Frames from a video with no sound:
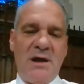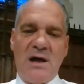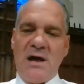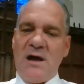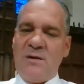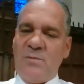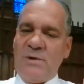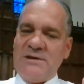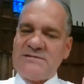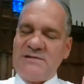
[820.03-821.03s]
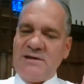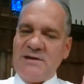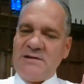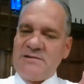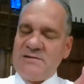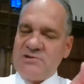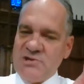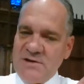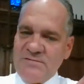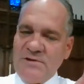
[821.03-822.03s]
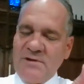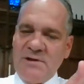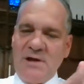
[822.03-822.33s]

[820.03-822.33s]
was the shift